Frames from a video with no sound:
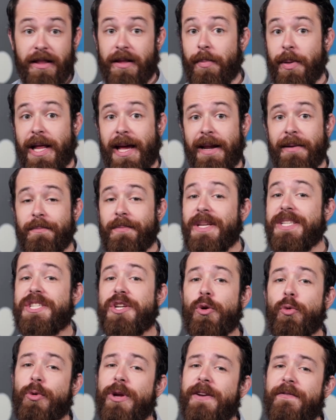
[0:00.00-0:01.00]
The plan is
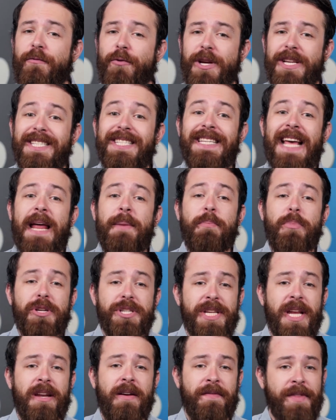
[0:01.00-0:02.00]
to refreeze
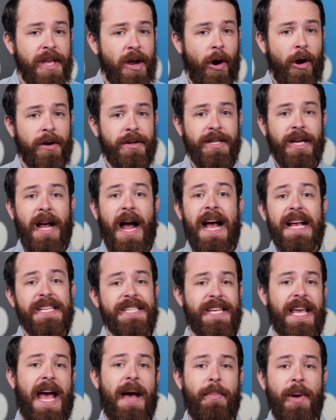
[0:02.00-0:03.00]
10% of the Arctic
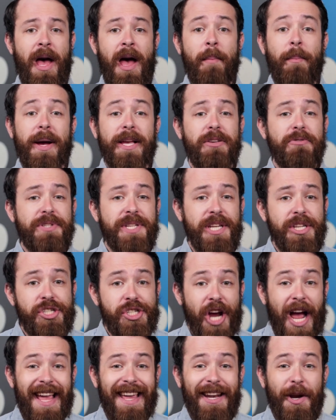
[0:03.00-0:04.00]
ice cap by using
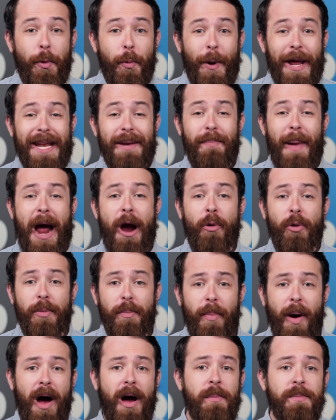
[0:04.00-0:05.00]
giant
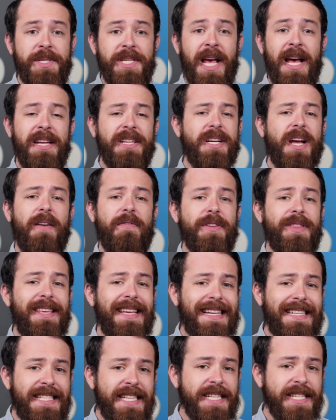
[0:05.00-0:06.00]
wind-powered pumps to cover
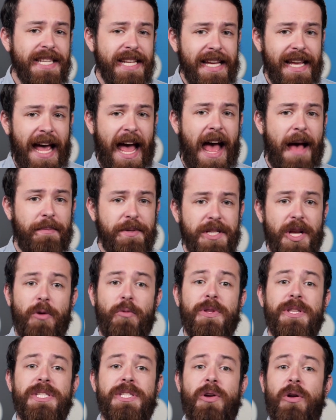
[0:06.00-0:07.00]
the existing caps
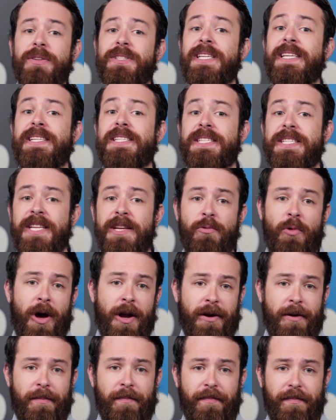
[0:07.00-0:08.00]
with salty
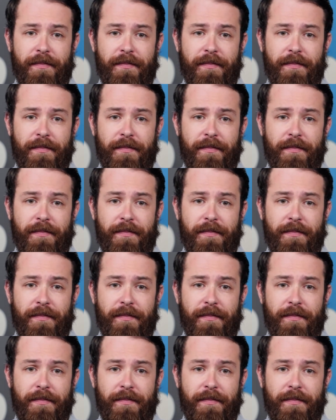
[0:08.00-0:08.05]
seawater.